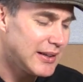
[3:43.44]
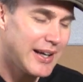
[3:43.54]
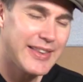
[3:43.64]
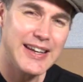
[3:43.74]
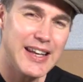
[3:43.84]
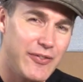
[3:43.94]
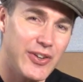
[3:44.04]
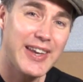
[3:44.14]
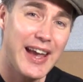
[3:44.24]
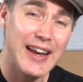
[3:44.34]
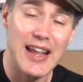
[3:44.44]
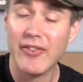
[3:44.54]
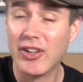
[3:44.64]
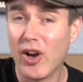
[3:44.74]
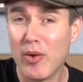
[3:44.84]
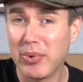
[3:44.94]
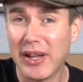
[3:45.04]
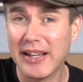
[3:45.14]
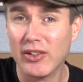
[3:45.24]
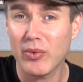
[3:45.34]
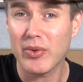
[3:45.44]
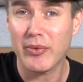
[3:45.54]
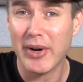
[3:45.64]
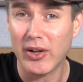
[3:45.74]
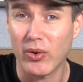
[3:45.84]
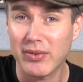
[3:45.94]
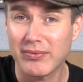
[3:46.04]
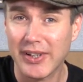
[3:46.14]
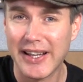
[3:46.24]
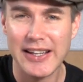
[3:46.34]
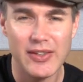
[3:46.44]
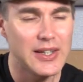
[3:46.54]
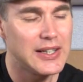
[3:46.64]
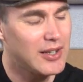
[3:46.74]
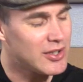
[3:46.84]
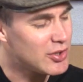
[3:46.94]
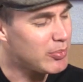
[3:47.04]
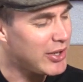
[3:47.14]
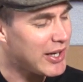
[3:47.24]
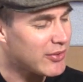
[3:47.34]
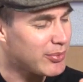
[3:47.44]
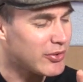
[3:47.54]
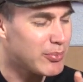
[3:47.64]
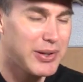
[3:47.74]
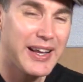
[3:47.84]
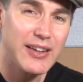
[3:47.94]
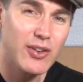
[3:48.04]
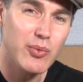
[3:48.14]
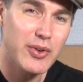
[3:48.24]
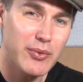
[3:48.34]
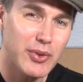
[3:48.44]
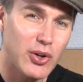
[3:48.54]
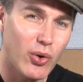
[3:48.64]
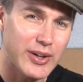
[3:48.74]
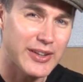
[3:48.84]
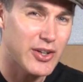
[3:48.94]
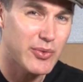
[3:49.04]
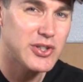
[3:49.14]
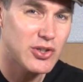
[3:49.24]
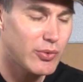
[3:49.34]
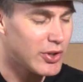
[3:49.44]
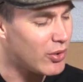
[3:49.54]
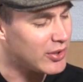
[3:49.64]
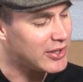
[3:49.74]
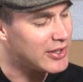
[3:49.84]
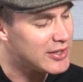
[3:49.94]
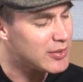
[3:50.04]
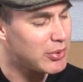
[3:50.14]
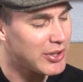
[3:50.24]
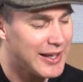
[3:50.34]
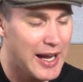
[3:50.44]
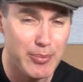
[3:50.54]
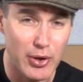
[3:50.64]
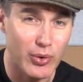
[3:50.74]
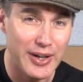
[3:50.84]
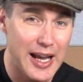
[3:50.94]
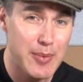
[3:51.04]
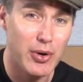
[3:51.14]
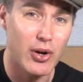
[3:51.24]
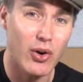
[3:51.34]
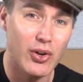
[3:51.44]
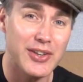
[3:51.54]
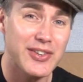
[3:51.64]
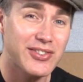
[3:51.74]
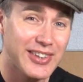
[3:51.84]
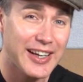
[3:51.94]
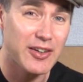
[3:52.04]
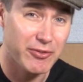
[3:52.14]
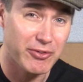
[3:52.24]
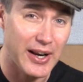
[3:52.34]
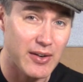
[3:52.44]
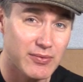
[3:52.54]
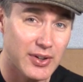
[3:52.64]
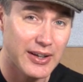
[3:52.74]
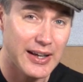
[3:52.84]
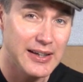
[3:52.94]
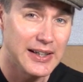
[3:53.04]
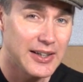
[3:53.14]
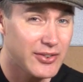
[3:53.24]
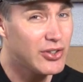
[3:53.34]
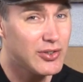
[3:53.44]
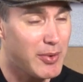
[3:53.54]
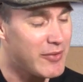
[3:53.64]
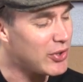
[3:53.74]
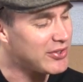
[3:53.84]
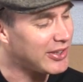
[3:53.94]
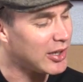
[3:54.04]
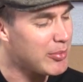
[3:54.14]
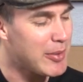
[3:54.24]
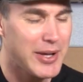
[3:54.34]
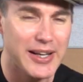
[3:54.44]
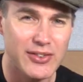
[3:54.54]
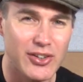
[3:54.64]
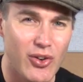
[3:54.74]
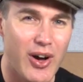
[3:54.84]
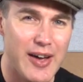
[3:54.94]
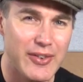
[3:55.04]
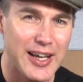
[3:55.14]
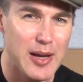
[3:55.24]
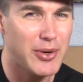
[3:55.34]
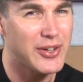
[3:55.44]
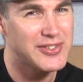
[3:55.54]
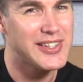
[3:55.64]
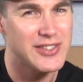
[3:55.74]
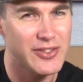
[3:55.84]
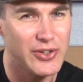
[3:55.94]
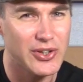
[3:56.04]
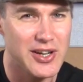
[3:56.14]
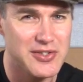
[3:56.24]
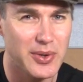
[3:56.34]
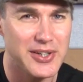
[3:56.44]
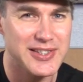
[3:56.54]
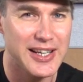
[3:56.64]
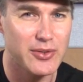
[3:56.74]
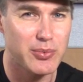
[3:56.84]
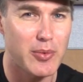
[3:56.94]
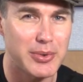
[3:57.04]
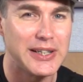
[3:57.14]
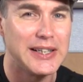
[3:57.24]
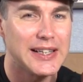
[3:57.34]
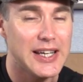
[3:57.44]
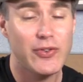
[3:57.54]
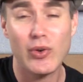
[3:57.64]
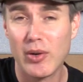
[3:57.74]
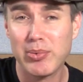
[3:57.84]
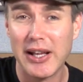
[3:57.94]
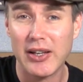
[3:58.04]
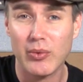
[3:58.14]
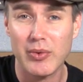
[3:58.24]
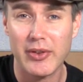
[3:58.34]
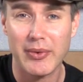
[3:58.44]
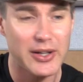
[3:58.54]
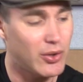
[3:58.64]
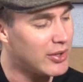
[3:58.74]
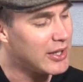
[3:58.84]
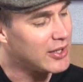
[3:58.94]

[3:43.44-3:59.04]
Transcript: And then if you can, have a go at playing along with the record. Okay, now I should point out as well, to play along with the recording, the original recording, you need to put a capo or capo on at the second fret. Okay, suits my voice a little bit better to not have a capo, and it's easier for you guys to understand as well. But if you want to play along with the record,